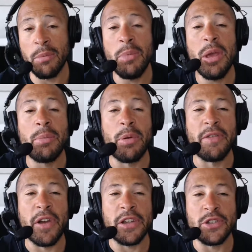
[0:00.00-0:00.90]
Be a
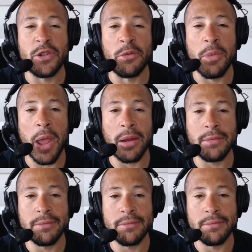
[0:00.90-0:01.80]
professional man.
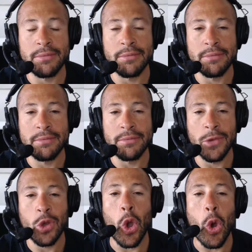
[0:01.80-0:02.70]

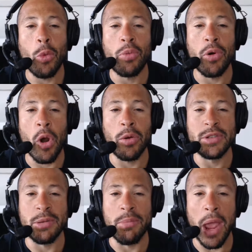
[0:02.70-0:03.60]
Go pro
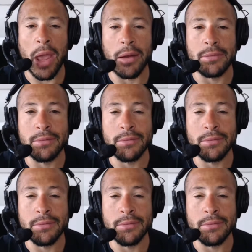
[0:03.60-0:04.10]
as a man.